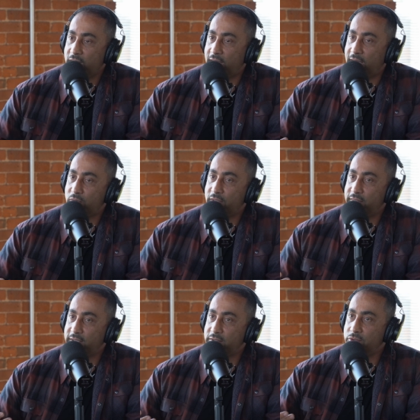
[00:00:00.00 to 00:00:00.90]
how can
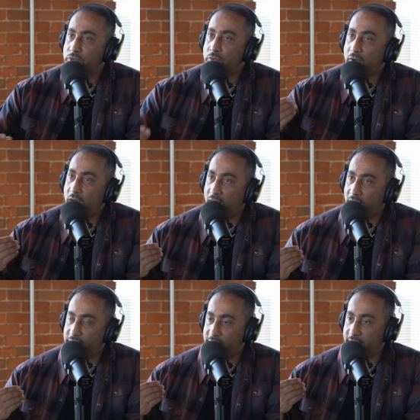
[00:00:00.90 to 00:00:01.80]
they draw
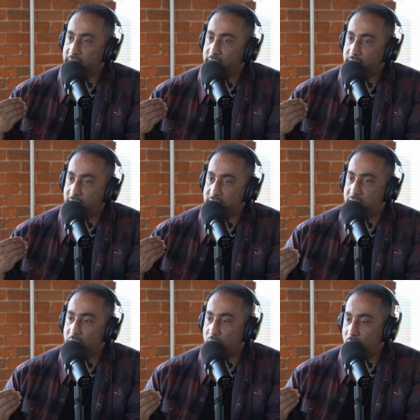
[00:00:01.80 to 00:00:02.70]
off of that? That's
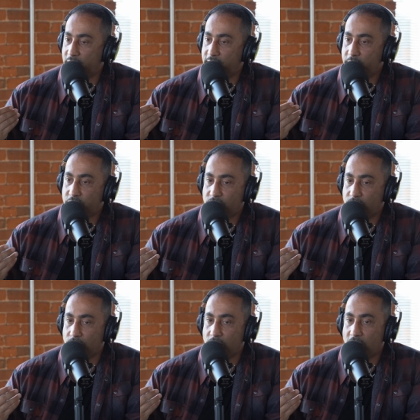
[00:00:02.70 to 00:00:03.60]
number one. Number
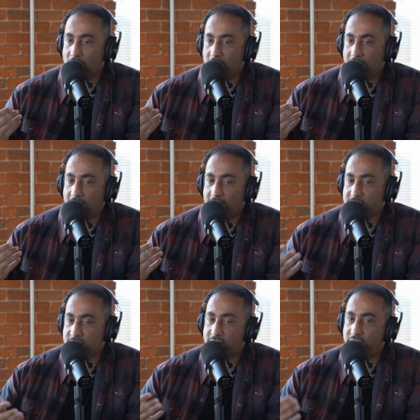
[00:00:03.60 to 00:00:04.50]
two, I
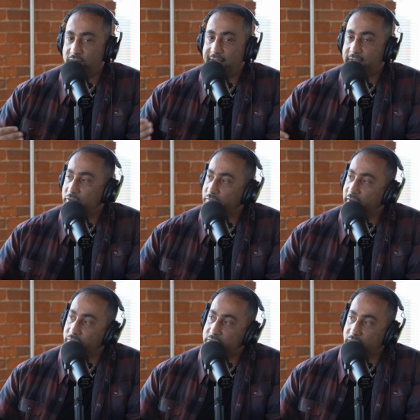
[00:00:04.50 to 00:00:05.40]
see the value of
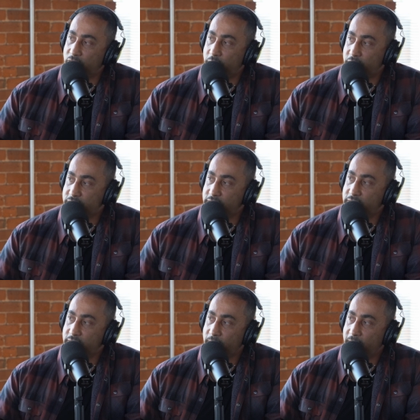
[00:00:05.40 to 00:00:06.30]
every single person.
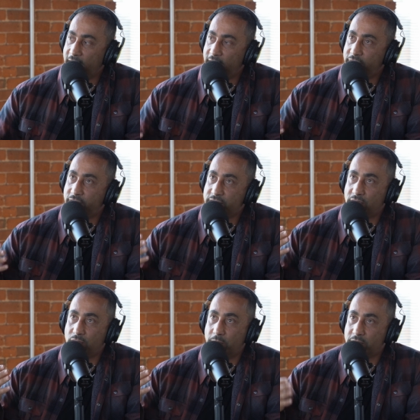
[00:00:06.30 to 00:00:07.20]
Every
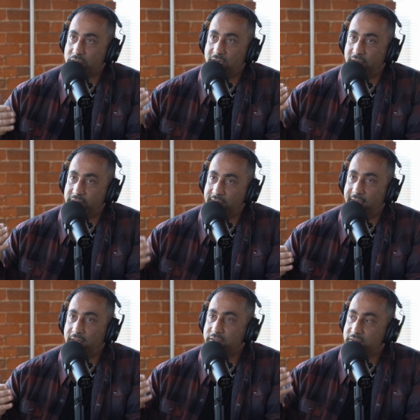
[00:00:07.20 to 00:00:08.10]
single person have
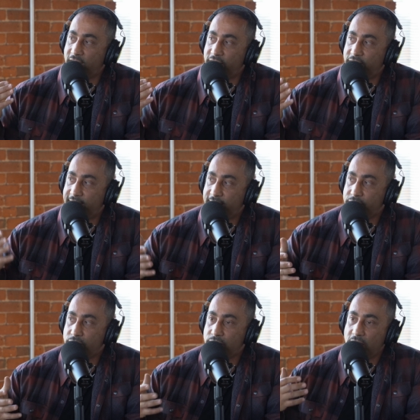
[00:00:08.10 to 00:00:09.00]
talent, have
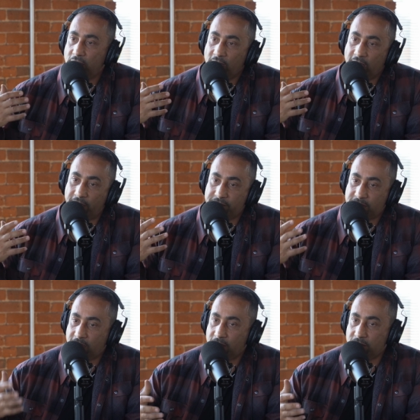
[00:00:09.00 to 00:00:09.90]
value, have
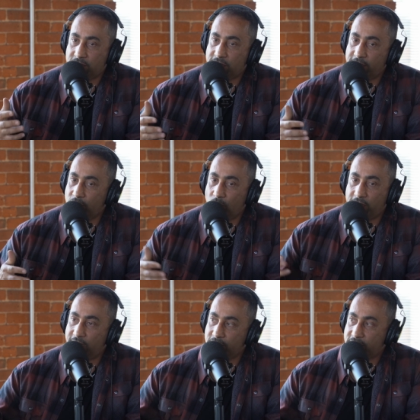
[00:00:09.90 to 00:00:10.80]
skills that no
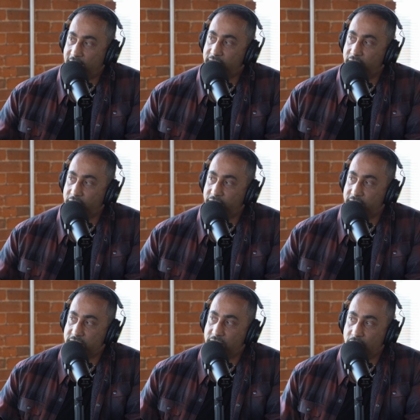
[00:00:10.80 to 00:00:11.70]
one else have on the
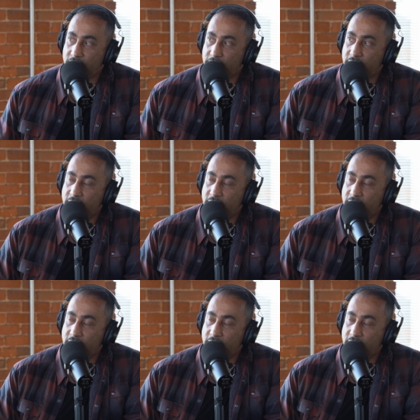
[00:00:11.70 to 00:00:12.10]
face of the earth.